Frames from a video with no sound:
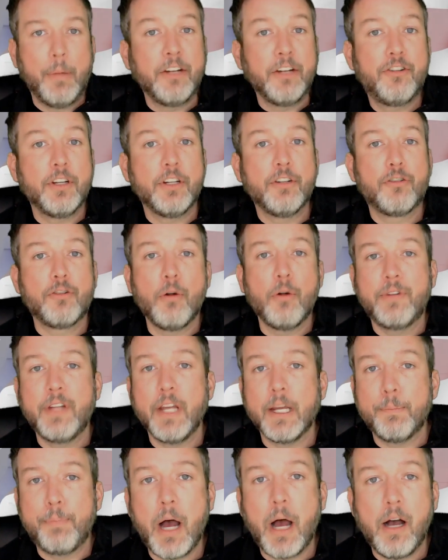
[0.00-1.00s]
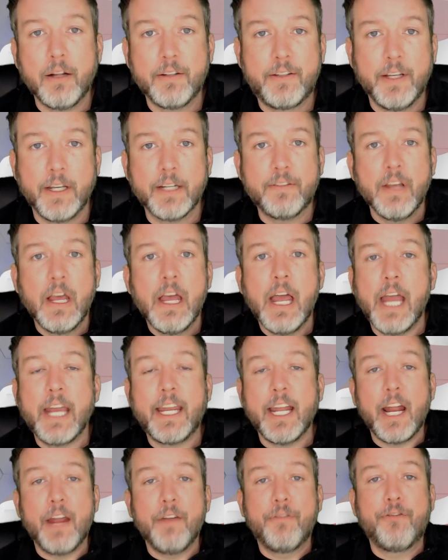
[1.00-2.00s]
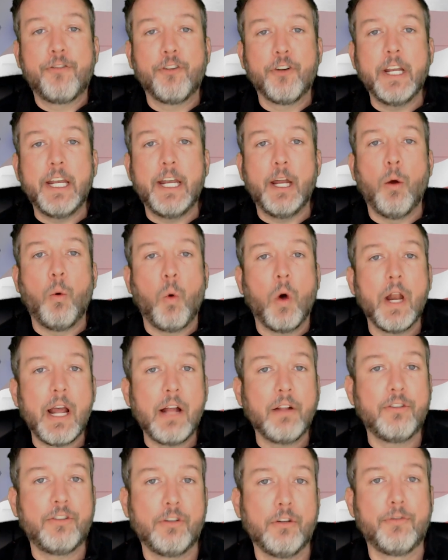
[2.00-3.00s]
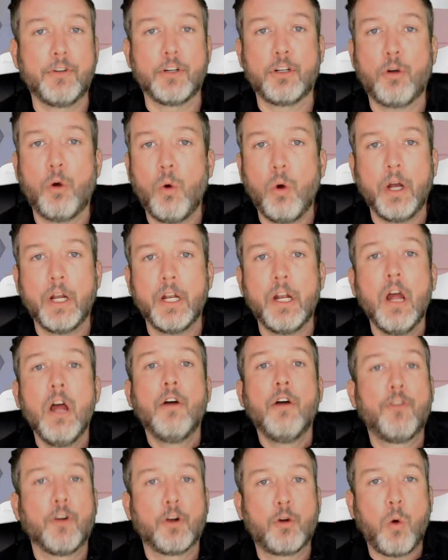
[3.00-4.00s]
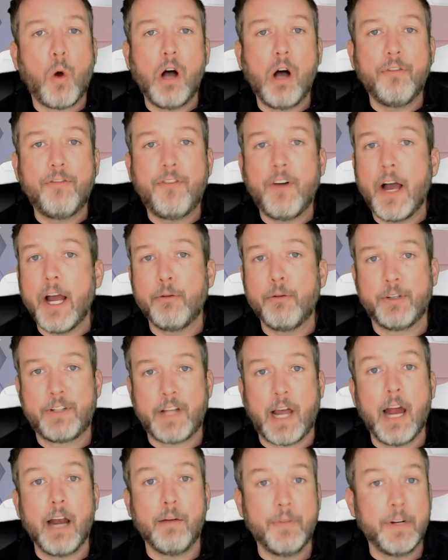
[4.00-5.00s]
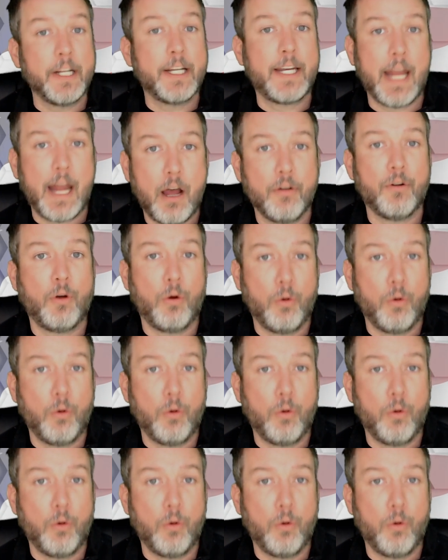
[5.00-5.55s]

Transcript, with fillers: Mention Dronetek Politics and get a free one-ounce silver coin for qualified retirement account